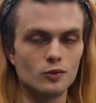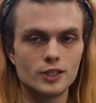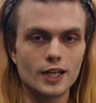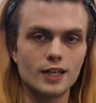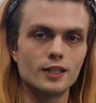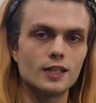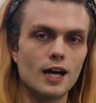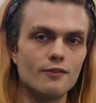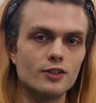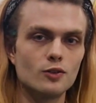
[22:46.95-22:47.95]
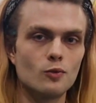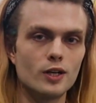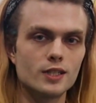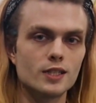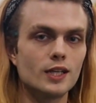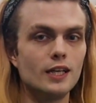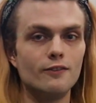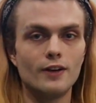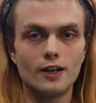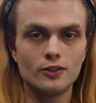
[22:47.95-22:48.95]
taking a dive into what he
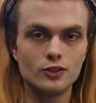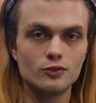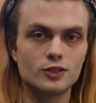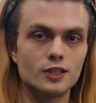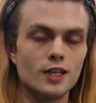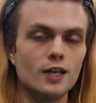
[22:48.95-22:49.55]
values,